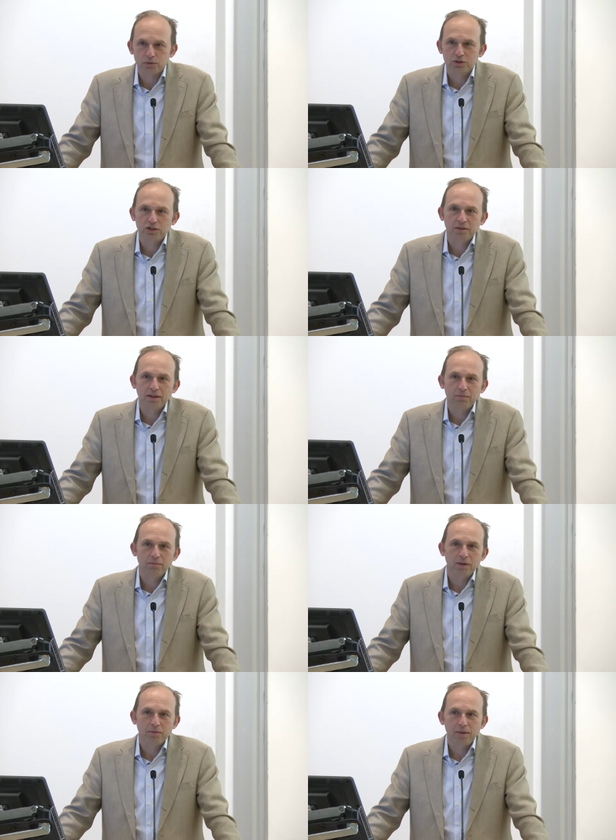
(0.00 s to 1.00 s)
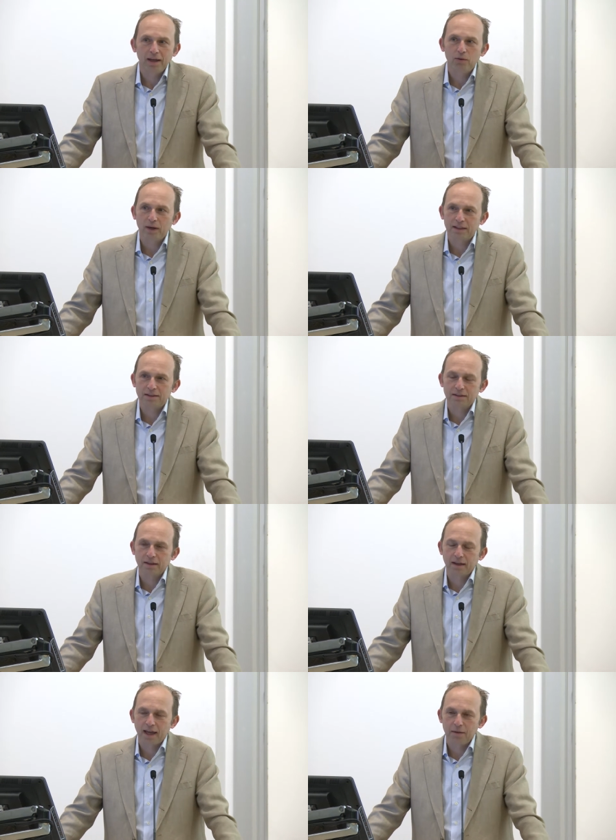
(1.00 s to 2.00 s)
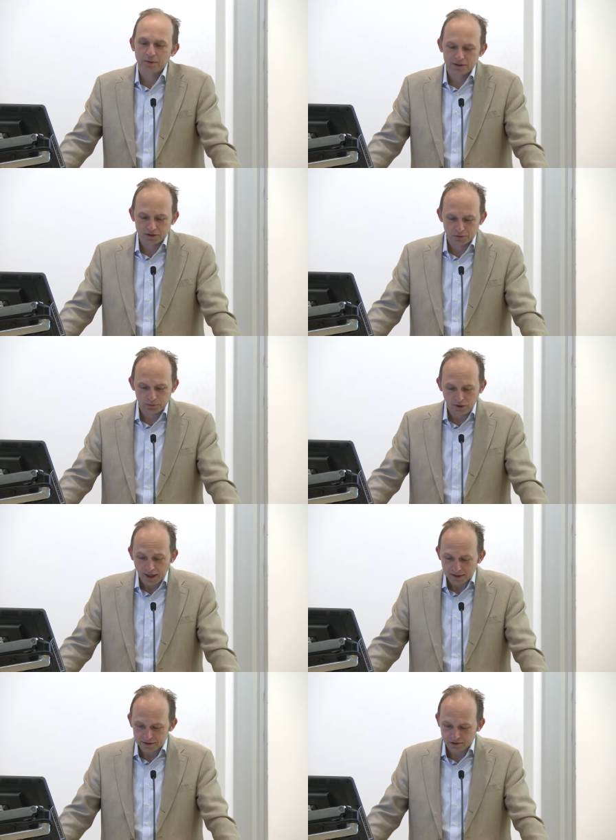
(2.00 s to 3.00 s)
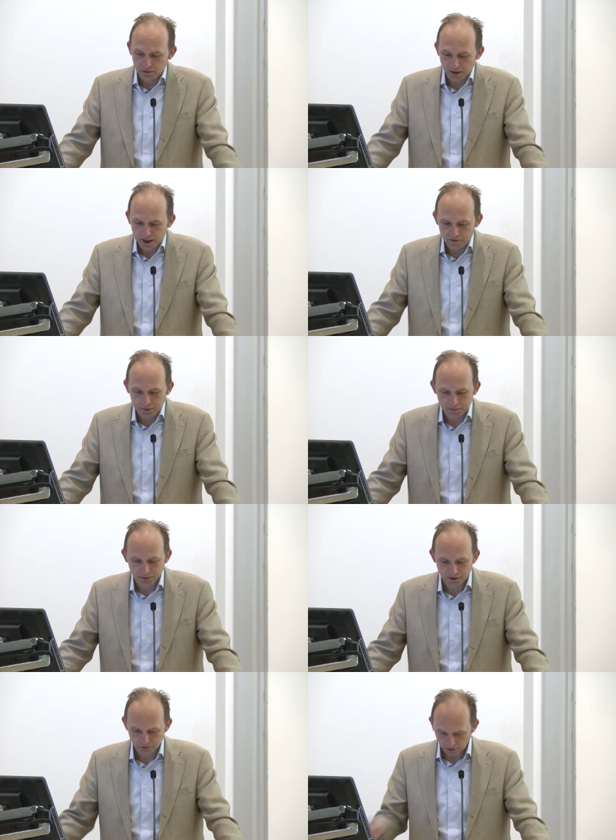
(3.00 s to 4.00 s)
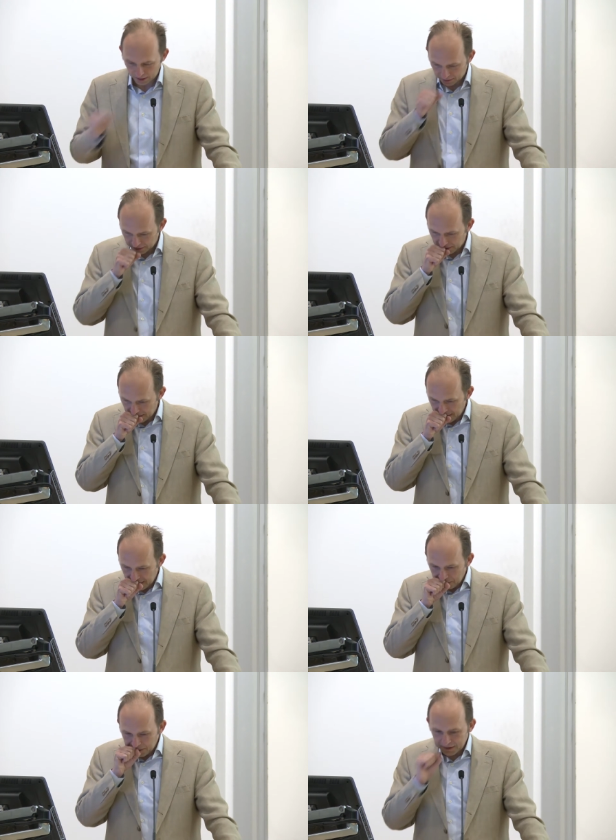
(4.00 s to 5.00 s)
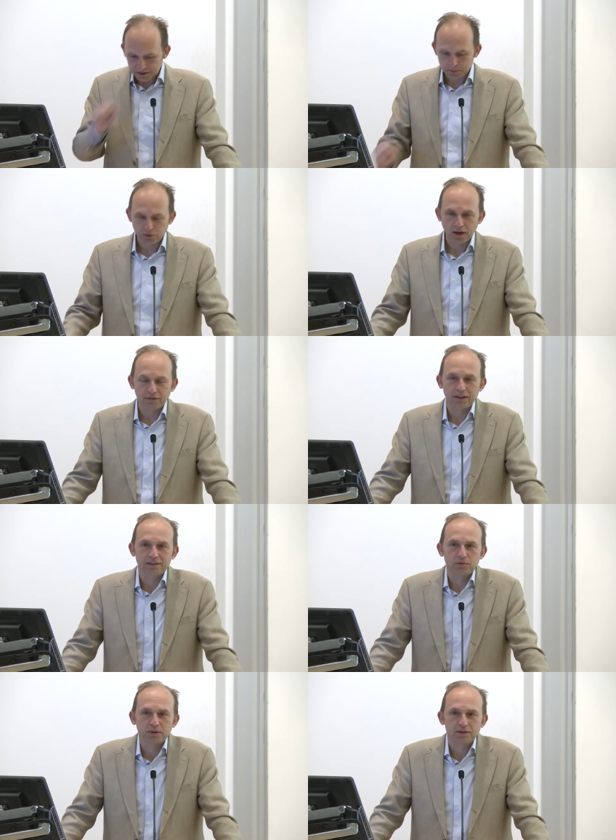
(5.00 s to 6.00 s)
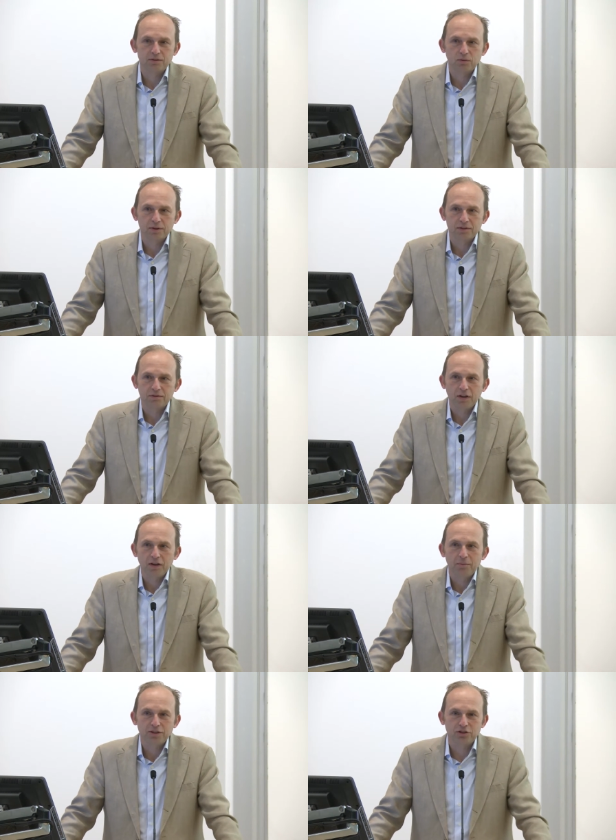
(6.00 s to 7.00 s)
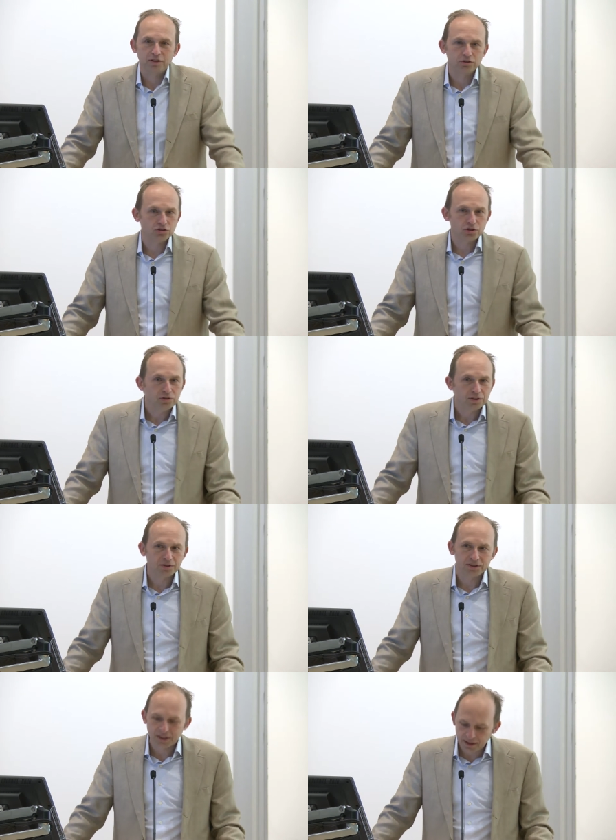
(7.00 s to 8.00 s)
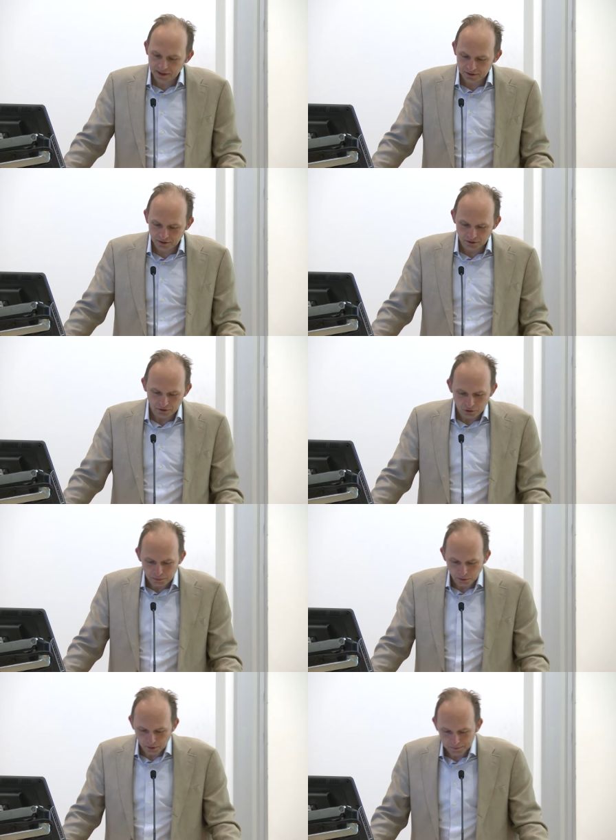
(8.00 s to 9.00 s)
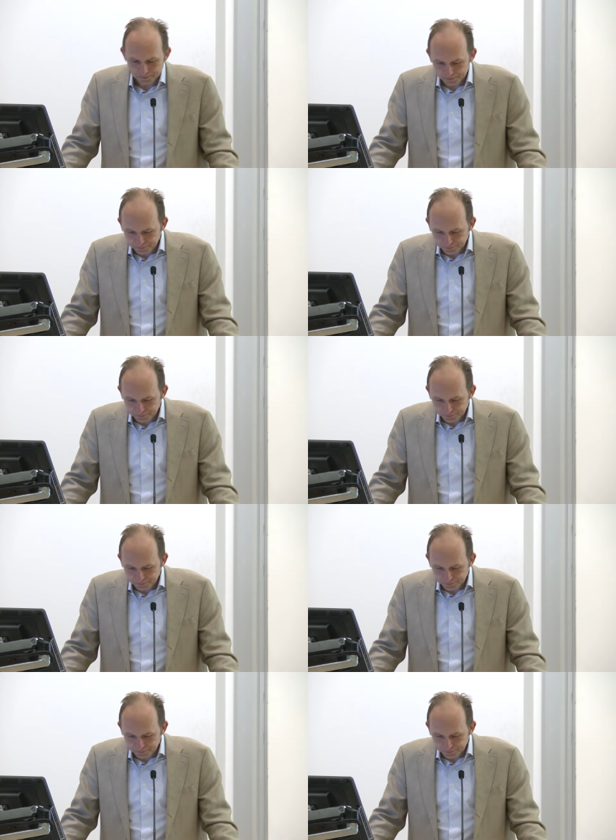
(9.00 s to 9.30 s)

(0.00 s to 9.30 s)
which in, in, in many ways came as a surprise to a lot of people in Rhode Island because Providence was, was very much the junior city to Newport